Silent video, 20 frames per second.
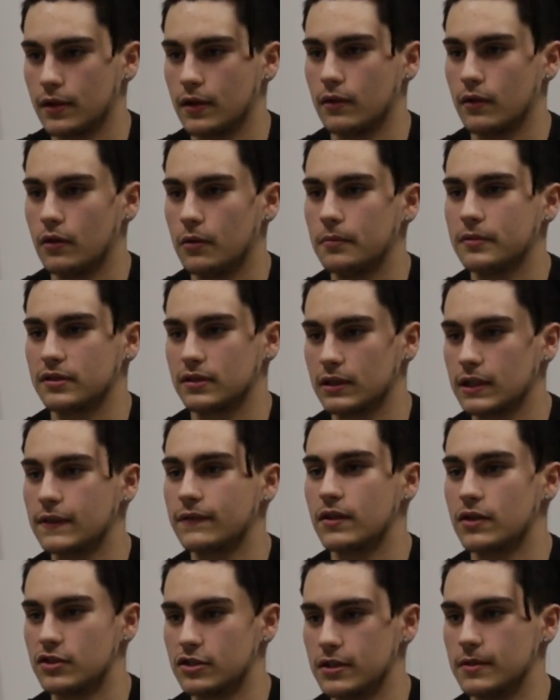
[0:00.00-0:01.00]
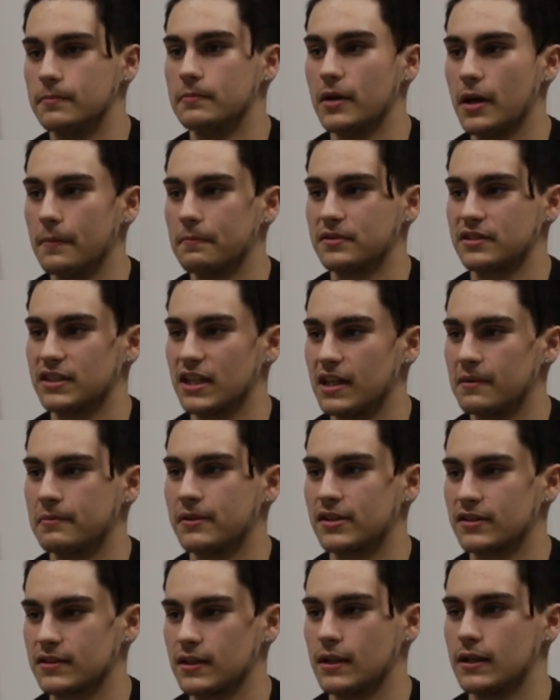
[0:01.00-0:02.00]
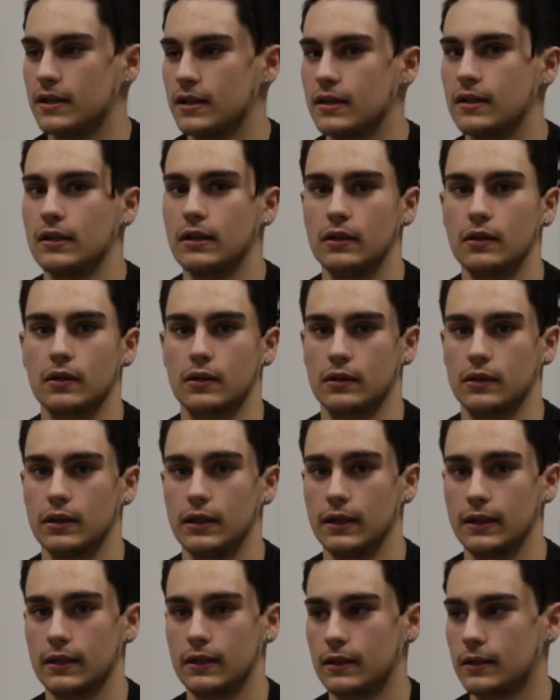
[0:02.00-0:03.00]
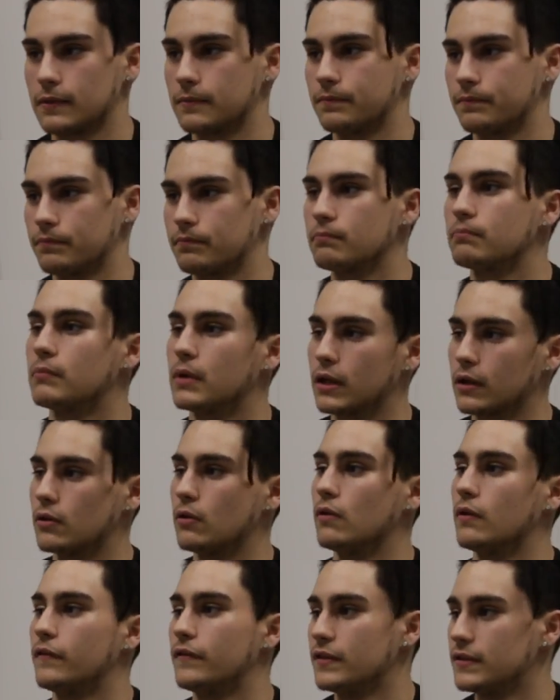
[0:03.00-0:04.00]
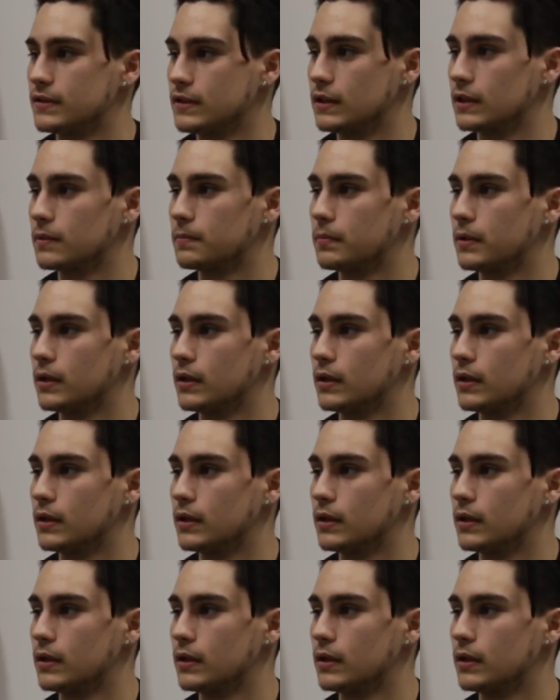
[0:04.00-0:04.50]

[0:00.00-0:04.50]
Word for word: and I'd almost leave the gym upset because I didn't look like my goal physique.